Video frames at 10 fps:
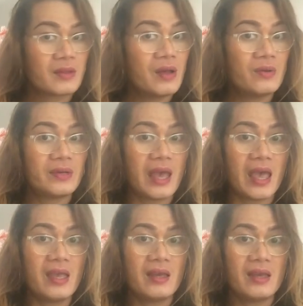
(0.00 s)

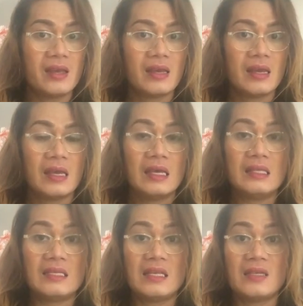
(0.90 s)
Okay?
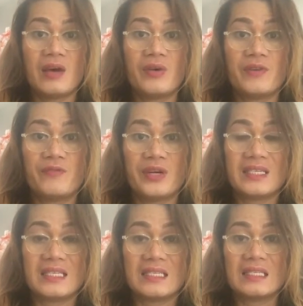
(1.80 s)
This is our
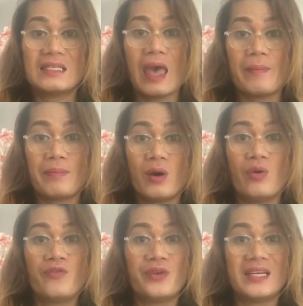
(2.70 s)
first step or
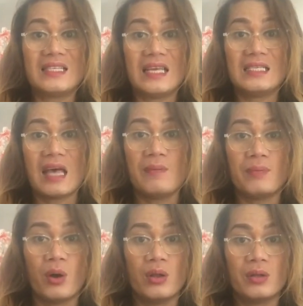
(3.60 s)
first example.
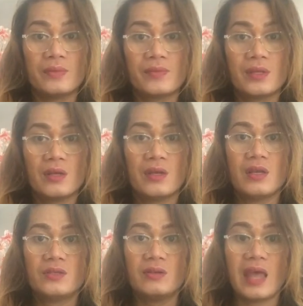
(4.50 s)

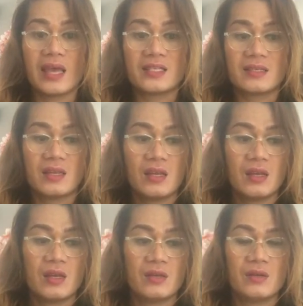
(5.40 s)
So next,
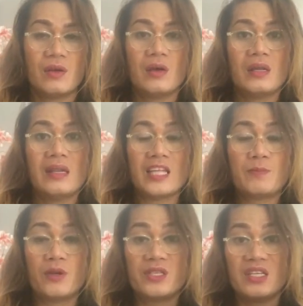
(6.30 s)
let's
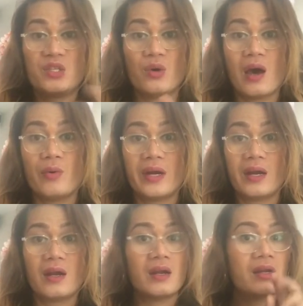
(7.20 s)
proceed to our
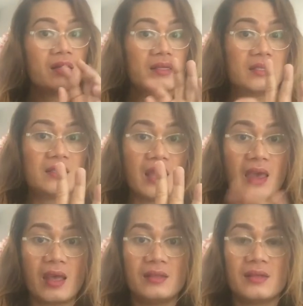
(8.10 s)

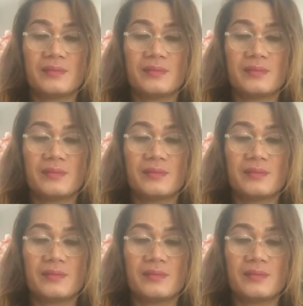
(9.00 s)
second